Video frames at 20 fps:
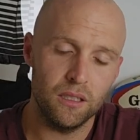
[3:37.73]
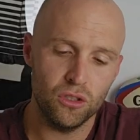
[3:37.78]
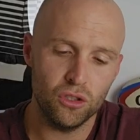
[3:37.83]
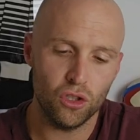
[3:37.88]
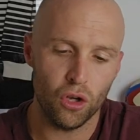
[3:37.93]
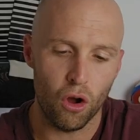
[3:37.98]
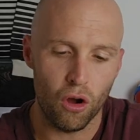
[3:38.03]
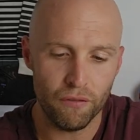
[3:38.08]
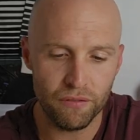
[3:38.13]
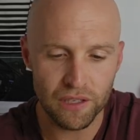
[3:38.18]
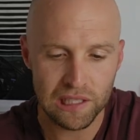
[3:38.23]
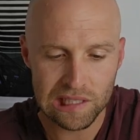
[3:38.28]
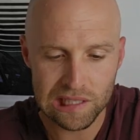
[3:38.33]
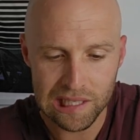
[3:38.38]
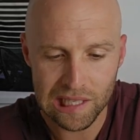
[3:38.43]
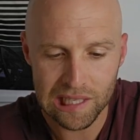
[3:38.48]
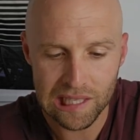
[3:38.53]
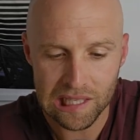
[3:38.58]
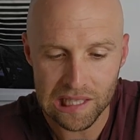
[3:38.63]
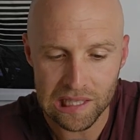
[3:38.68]
So
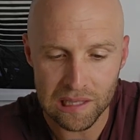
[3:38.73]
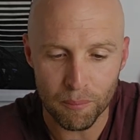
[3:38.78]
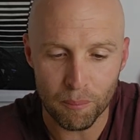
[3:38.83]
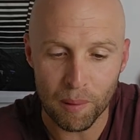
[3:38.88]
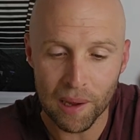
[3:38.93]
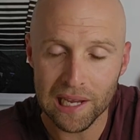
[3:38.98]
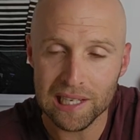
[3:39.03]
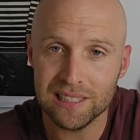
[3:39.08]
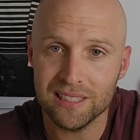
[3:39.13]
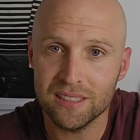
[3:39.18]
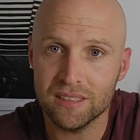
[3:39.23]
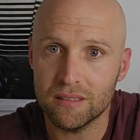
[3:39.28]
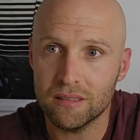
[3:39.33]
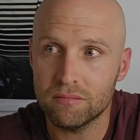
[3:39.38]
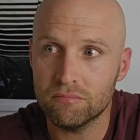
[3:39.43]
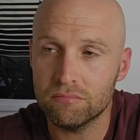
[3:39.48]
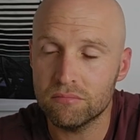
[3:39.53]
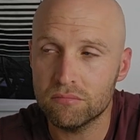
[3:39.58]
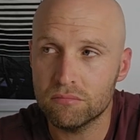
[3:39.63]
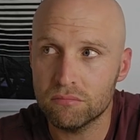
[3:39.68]
obviously the best
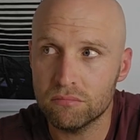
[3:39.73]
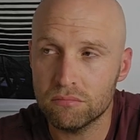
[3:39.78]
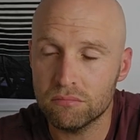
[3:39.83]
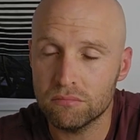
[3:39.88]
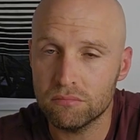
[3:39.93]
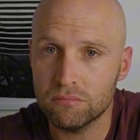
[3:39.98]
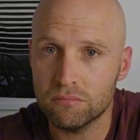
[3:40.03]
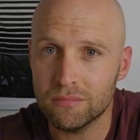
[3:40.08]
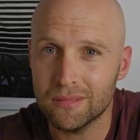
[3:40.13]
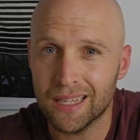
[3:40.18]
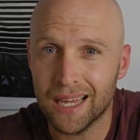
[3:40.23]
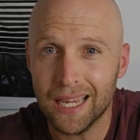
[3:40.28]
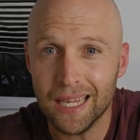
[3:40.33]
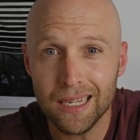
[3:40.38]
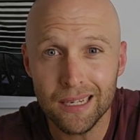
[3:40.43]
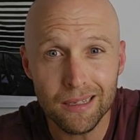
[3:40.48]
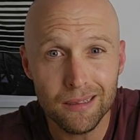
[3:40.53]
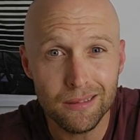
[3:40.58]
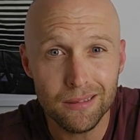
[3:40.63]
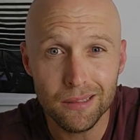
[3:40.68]
they
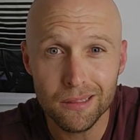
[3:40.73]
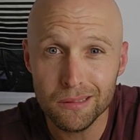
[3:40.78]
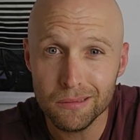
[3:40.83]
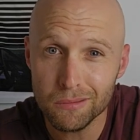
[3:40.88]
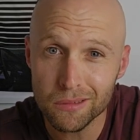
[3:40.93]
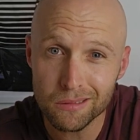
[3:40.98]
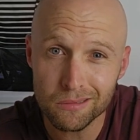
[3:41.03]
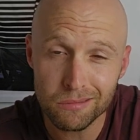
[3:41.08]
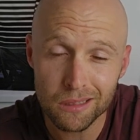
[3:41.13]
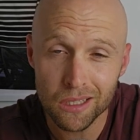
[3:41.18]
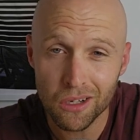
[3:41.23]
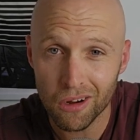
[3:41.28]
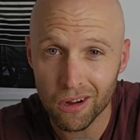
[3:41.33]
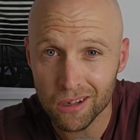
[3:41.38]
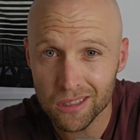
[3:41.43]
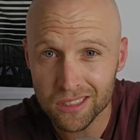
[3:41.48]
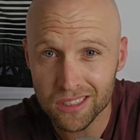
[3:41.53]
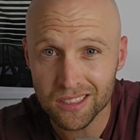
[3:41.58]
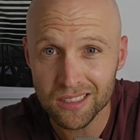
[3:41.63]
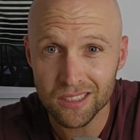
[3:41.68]
can do with regards